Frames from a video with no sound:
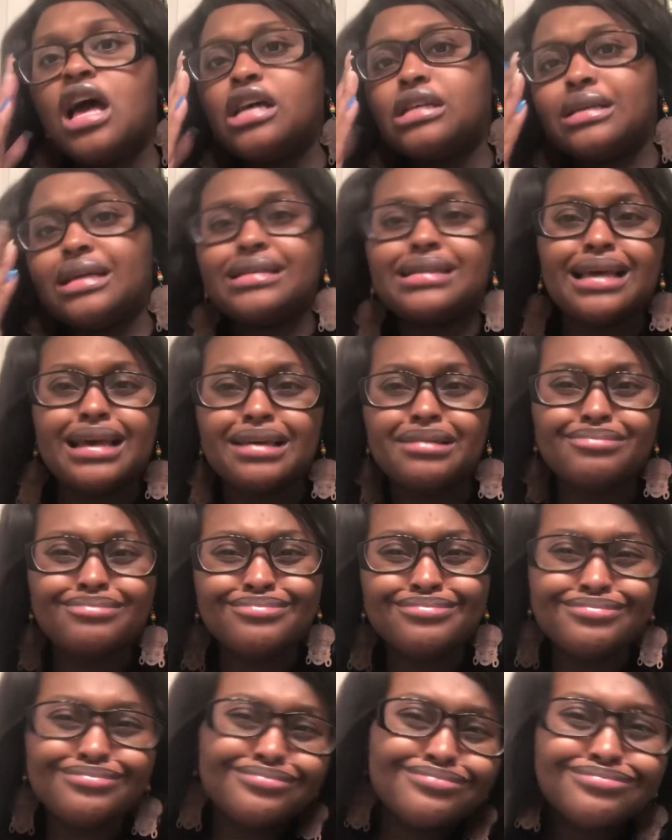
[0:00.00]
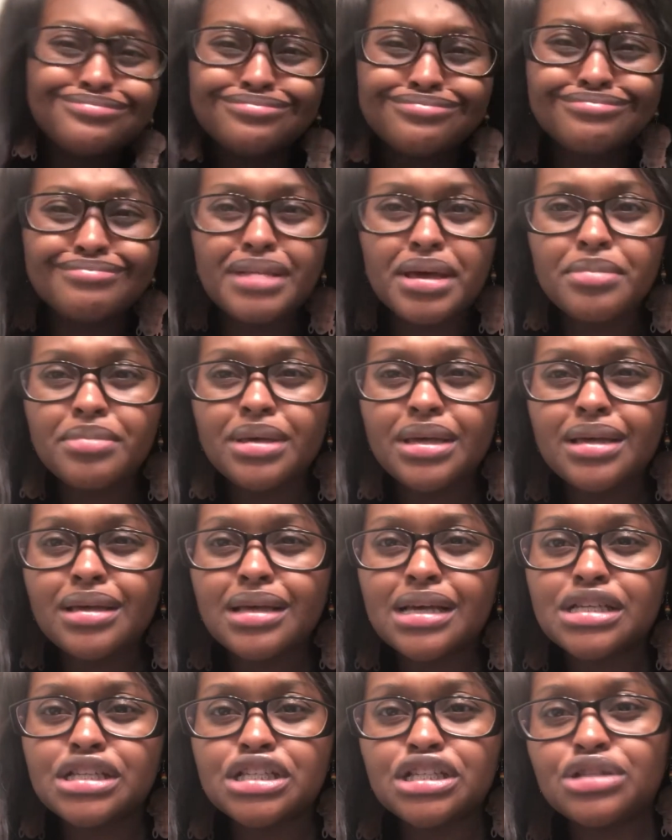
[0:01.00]
So I was like, maybe
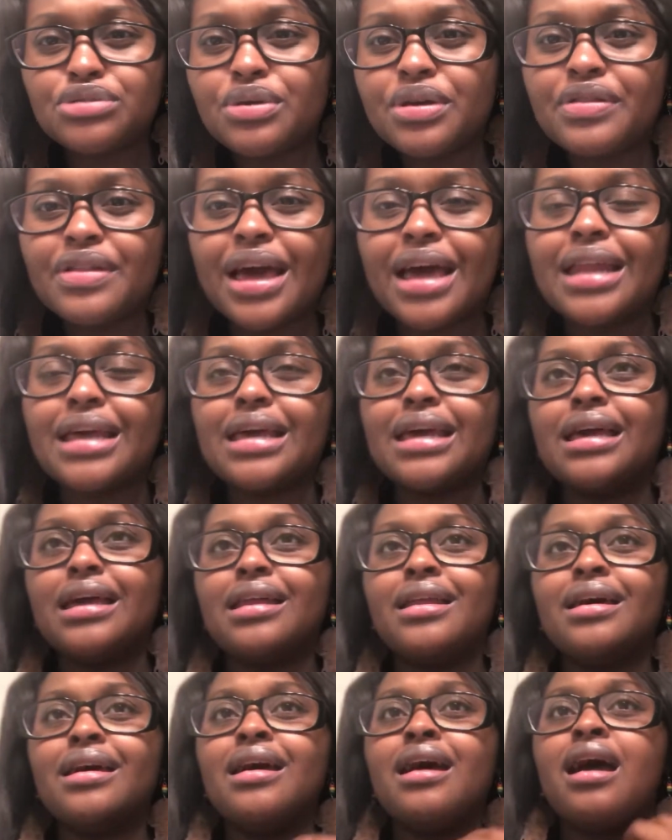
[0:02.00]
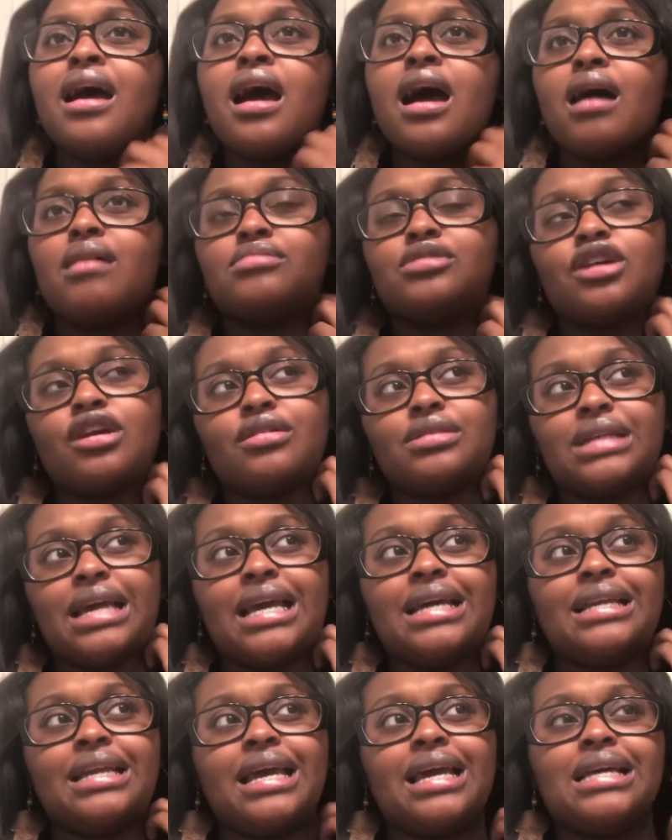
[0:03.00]
it's just doing that again. I'm sorry, I was
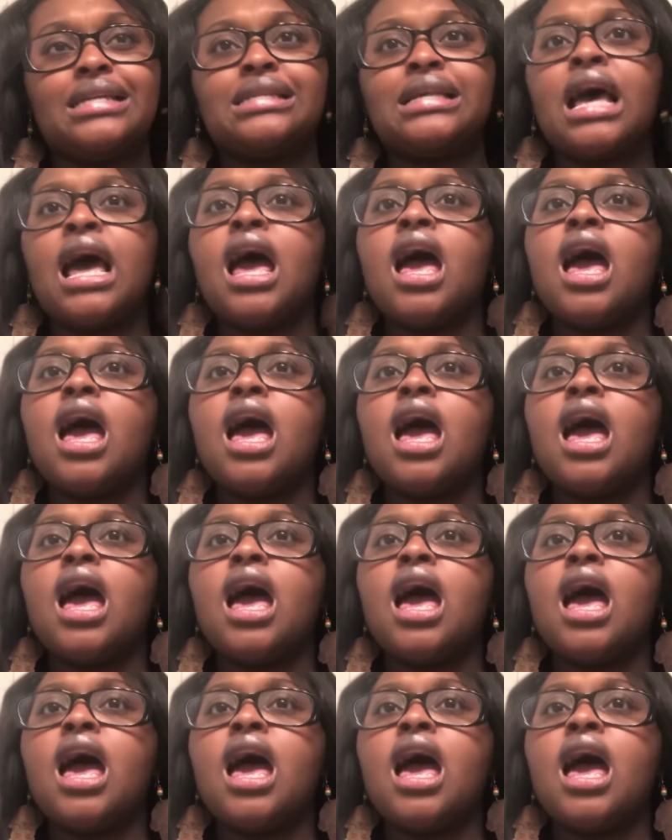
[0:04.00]
8 days.